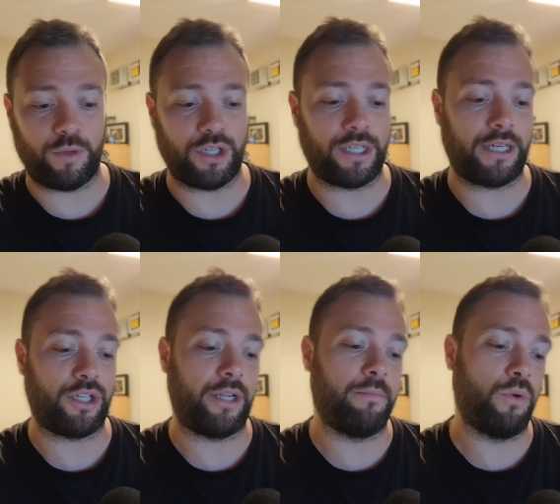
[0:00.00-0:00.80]
which is
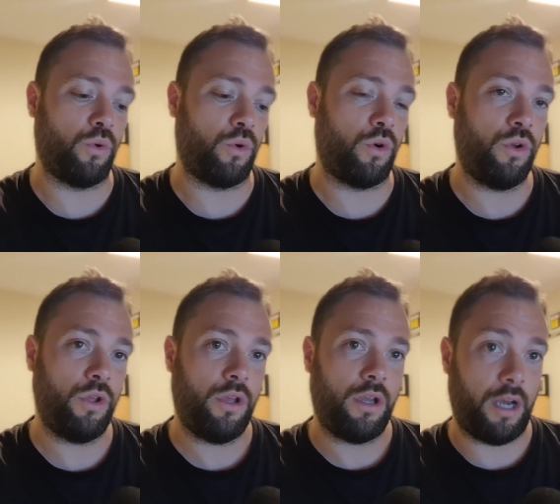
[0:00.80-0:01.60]
actually more
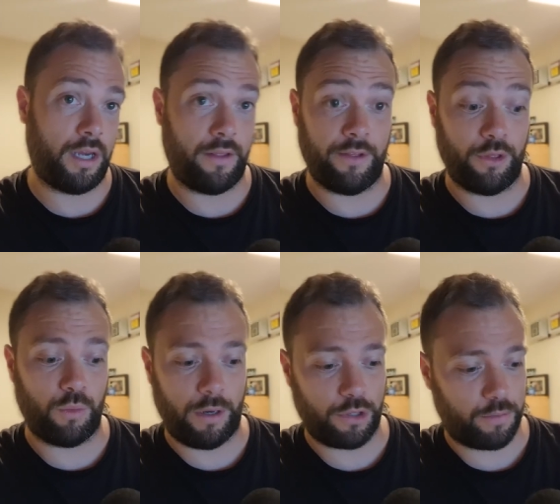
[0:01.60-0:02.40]
uh, than the
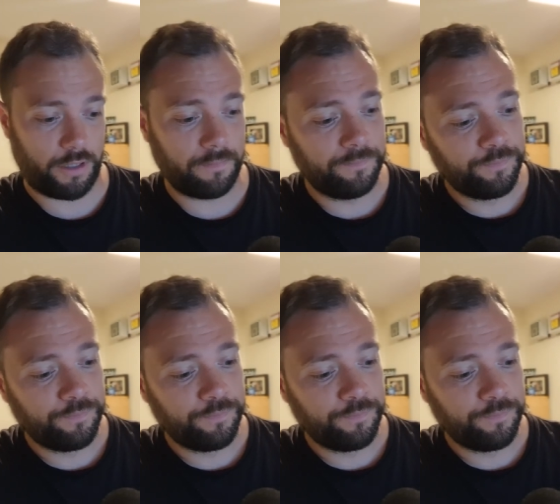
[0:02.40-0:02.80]
Welshman.